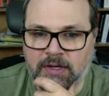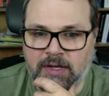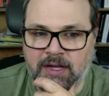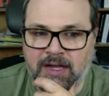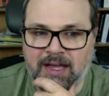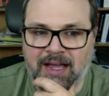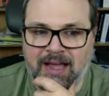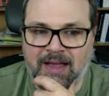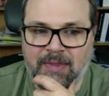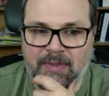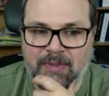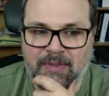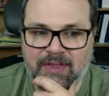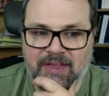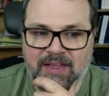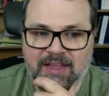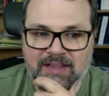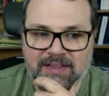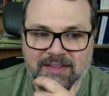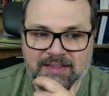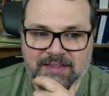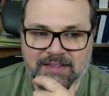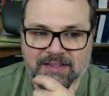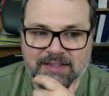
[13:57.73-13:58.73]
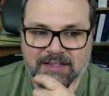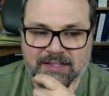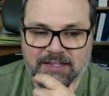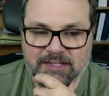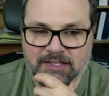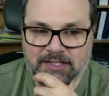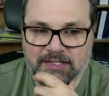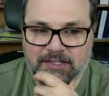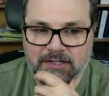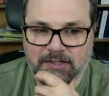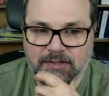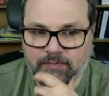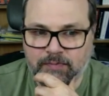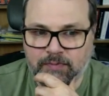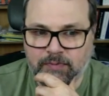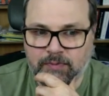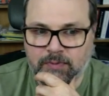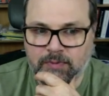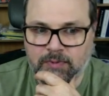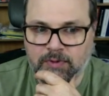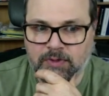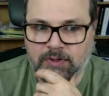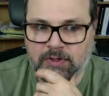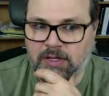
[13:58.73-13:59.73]
And this
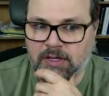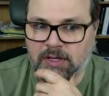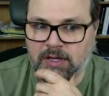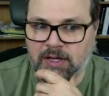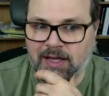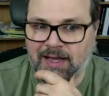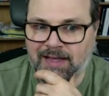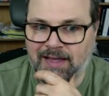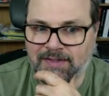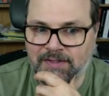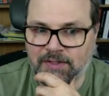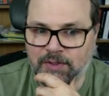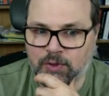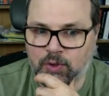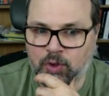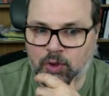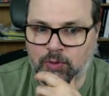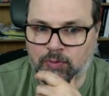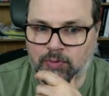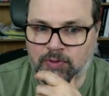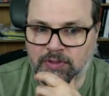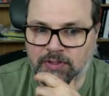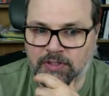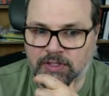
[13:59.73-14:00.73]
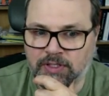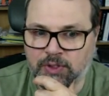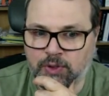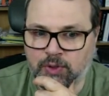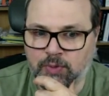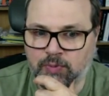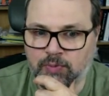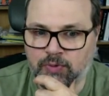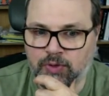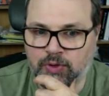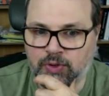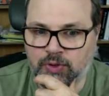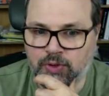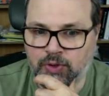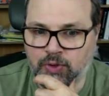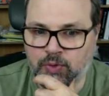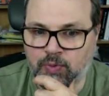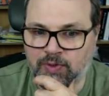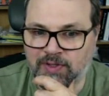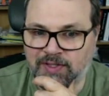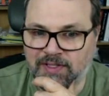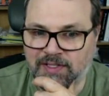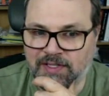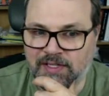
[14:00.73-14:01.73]
has a normal distribution
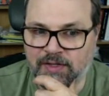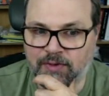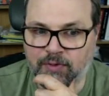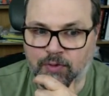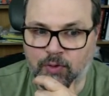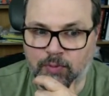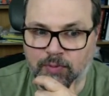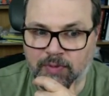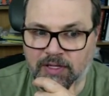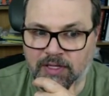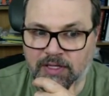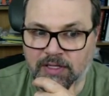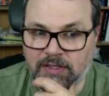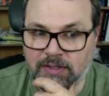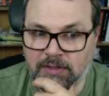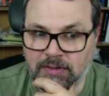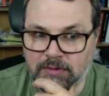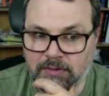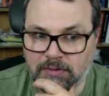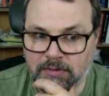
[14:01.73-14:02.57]
with zero mean.